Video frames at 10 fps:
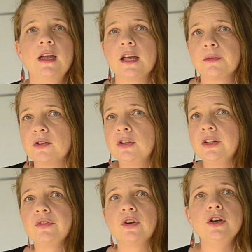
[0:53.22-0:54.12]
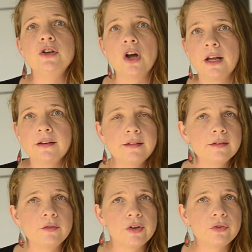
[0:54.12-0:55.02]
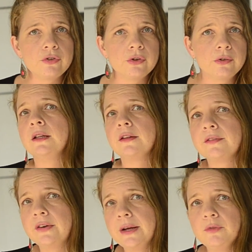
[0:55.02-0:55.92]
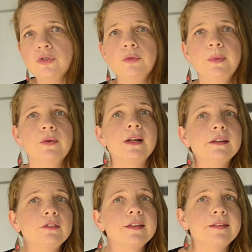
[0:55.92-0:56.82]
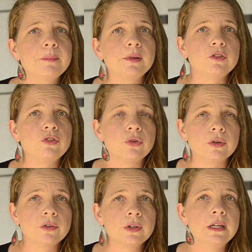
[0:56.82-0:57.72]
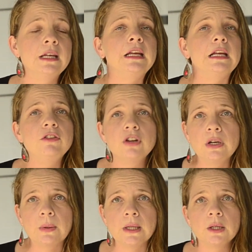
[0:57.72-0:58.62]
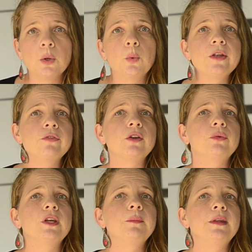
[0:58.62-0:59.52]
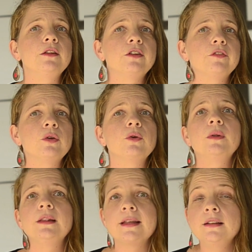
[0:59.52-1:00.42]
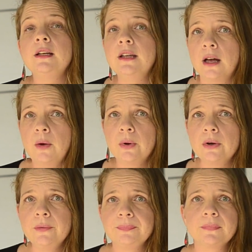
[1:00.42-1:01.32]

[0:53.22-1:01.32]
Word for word: especially if you're not a seasoned researcher. The script should be relatively simple and short. In general, we try to keep the interview less than an hour,